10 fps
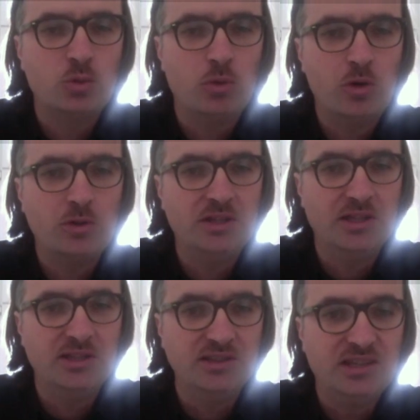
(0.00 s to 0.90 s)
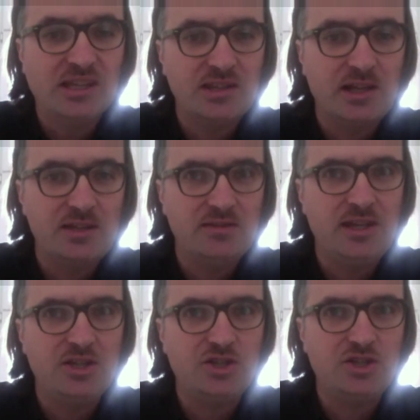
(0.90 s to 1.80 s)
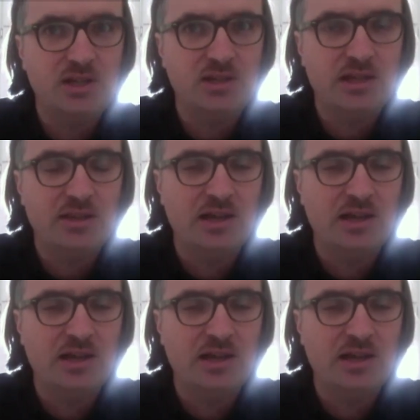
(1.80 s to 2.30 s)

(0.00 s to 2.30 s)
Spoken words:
role digitalization and